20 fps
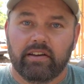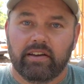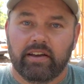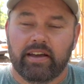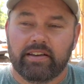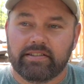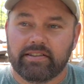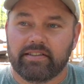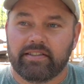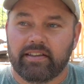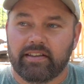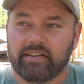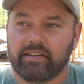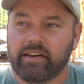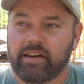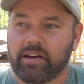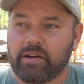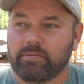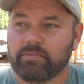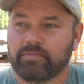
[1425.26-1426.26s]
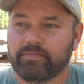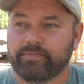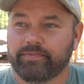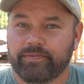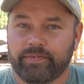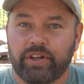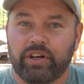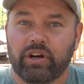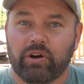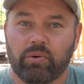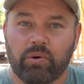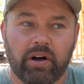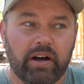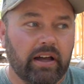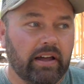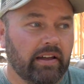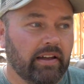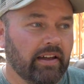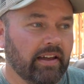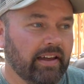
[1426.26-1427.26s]
is it the um, you know
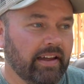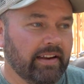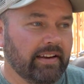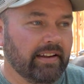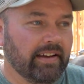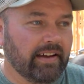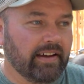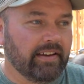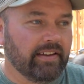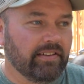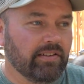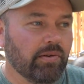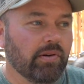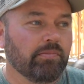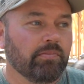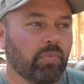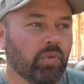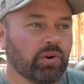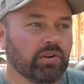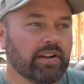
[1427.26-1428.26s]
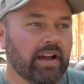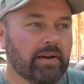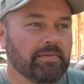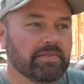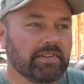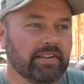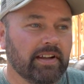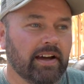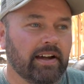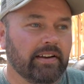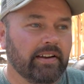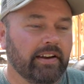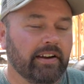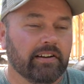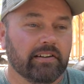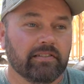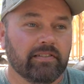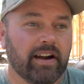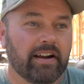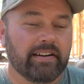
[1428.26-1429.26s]
what uh, and uh, more times than none
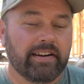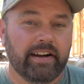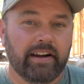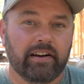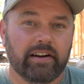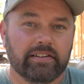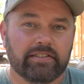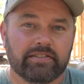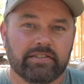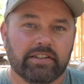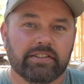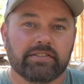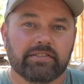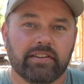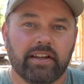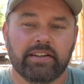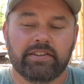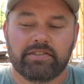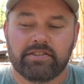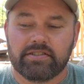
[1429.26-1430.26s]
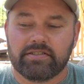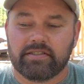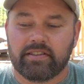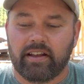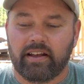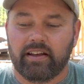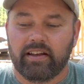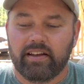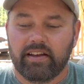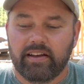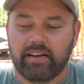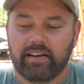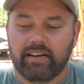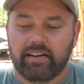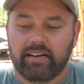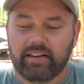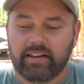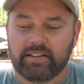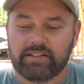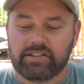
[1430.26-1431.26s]
here around here it's just it's just the
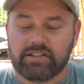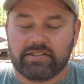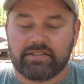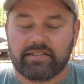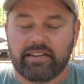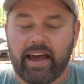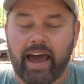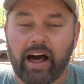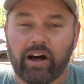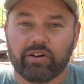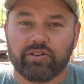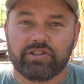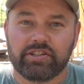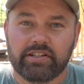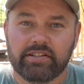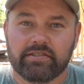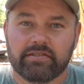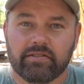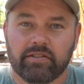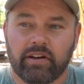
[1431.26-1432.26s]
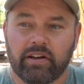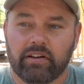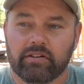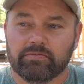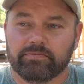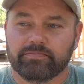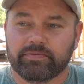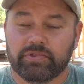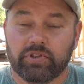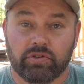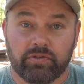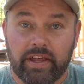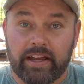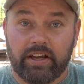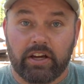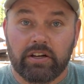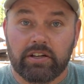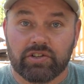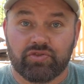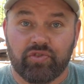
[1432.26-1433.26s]
it's just the allergies um, so
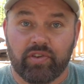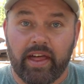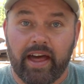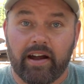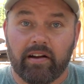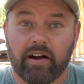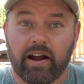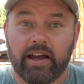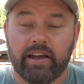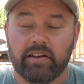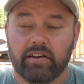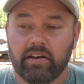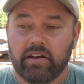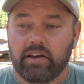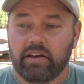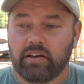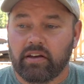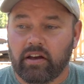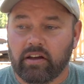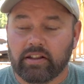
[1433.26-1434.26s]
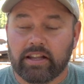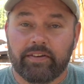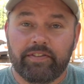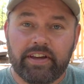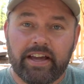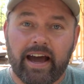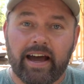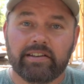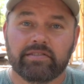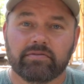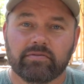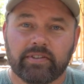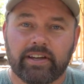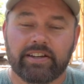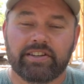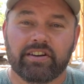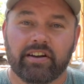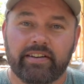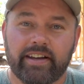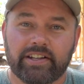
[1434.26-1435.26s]
thank goodness for that right uh, love you guys
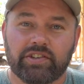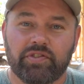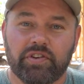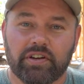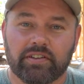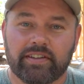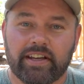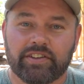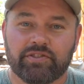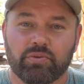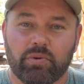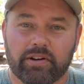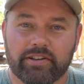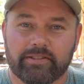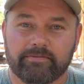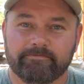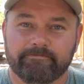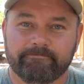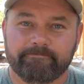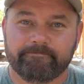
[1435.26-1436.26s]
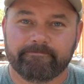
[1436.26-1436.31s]
catch you on next video thanks for watching